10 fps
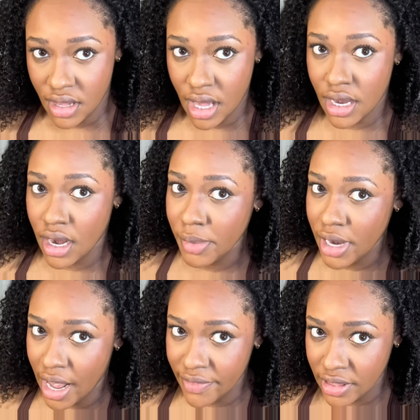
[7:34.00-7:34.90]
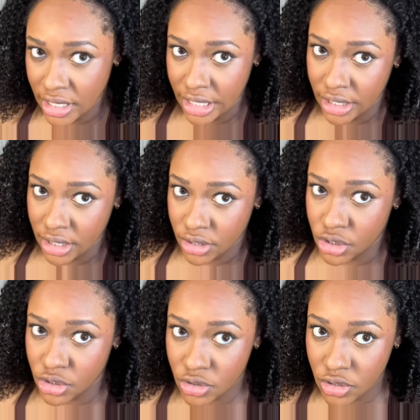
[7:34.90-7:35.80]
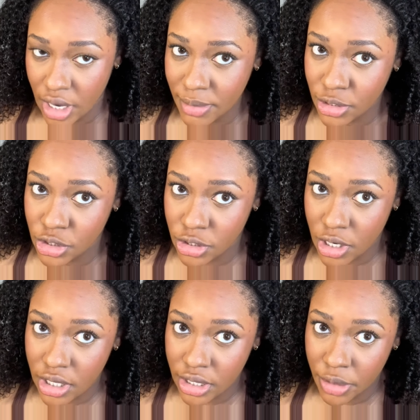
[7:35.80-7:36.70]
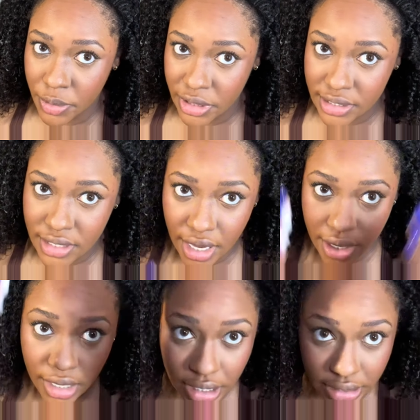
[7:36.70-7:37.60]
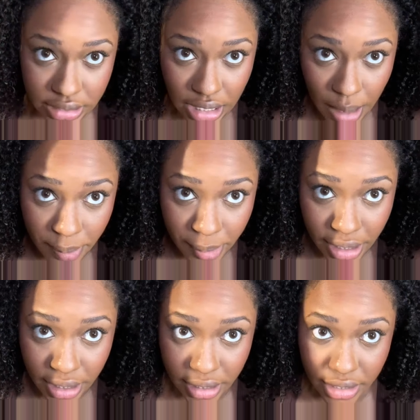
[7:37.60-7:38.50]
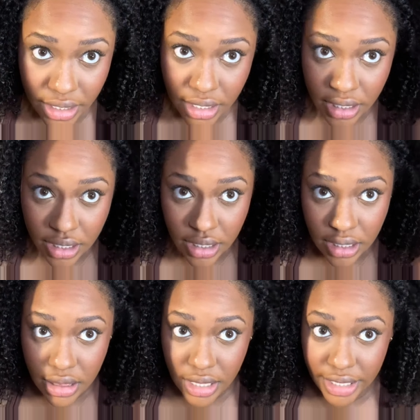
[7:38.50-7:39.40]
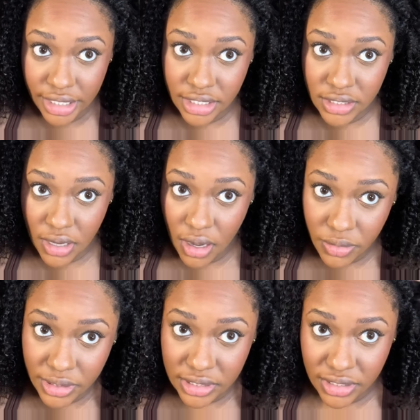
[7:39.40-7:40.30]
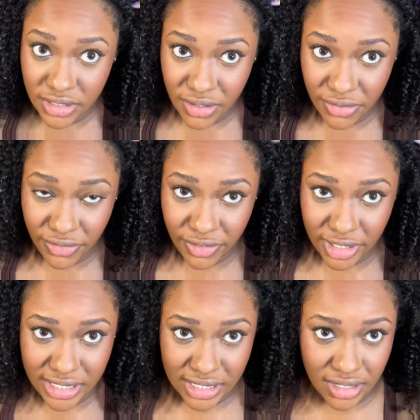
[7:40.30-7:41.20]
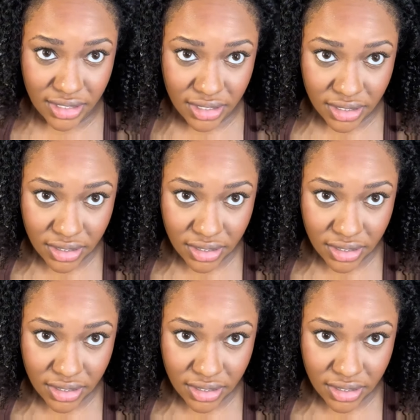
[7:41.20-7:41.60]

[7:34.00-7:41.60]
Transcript: And I've been having like, I've been struggling with this hair at the top of my head. Like, it just always looks so frizzy.